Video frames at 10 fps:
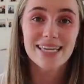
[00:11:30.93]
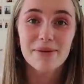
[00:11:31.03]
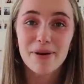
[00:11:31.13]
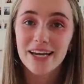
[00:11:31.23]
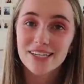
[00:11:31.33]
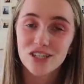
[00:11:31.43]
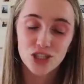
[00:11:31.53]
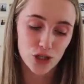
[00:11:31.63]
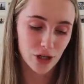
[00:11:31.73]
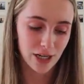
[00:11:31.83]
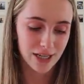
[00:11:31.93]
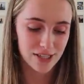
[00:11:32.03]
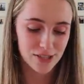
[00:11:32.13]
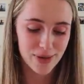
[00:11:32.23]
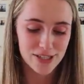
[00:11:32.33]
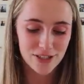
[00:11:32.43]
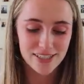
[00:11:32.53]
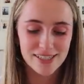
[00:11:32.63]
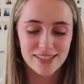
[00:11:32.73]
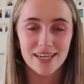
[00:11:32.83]
Get back into journaling. So as you
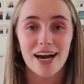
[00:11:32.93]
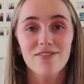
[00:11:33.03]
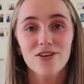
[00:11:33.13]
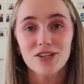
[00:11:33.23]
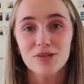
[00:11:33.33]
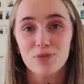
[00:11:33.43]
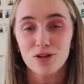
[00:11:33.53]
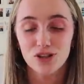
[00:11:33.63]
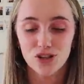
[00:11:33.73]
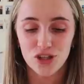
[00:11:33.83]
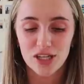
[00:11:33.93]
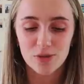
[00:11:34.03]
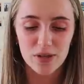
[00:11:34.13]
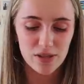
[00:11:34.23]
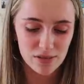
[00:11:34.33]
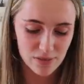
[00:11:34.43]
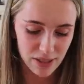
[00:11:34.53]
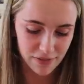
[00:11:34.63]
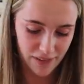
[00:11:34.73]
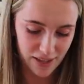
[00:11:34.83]
can see, I've got this bullet journal. It's one of those
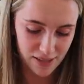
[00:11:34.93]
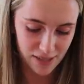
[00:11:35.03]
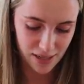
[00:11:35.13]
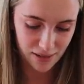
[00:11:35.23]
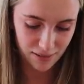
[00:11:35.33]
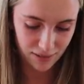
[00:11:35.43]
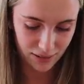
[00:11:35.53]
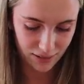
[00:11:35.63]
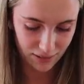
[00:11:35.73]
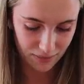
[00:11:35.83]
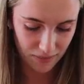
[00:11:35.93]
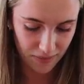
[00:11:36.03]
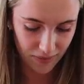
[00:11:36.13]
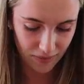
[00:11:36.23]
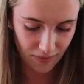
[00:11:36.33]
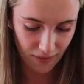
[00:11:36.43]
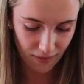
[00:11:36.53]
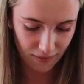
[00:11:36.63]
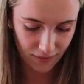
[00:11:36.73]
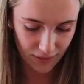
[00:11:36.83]
really fancy little... Blah,
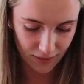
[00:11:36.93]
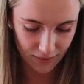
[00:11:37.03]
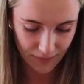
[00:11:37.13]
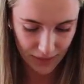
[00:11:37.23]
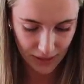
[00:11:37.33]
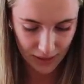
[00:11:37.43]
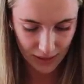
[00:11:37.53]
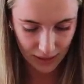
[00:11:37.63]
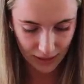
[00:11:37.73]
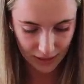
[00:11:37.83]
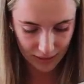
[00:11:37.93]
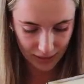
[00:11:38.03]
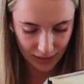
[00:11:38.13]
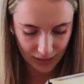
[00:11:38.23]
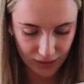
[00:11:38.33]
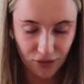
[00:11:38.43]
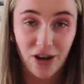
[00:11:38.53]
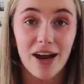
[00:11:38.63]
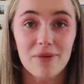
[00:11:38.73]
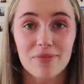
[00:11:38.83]
blah, blah. I don't
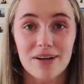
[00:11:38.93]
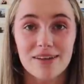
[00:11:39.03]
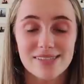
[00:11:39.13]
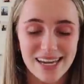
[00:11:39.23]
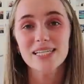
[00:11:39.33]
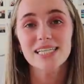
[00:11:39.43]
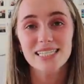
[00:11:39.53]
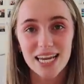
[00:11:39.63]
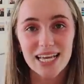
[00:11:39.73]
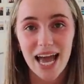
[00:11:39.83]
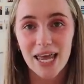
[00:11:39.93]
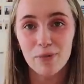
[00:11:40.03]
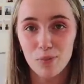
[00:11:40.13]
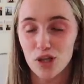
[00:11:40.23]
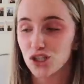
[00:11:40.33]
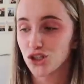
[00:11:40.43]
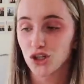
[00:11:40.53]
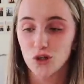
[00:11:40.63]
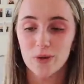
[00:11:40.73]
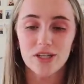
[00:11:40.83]
know how to pronounce it. It's a dedicated bullet
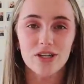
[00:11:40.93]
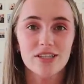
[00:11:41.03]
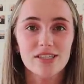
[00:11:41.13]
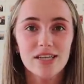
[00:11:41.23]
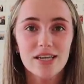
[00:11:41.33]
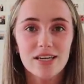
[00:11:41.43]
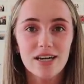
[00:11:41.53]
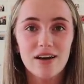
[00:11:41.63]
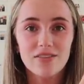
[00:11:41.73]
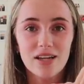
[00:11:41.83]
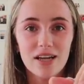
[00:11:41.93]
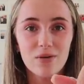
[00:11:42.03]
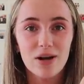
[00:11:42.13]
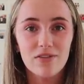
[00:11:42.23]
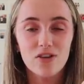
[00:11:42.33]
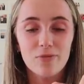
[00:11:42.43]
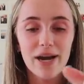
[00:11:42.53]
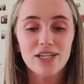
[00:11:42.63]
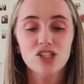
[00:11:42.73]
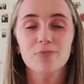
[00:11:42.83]
journal and you can see here I've done like quite a few
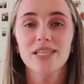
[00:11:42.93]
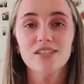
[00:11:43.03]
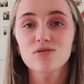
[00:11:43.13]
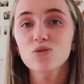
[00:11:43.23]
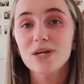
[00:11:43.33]
pages but that's from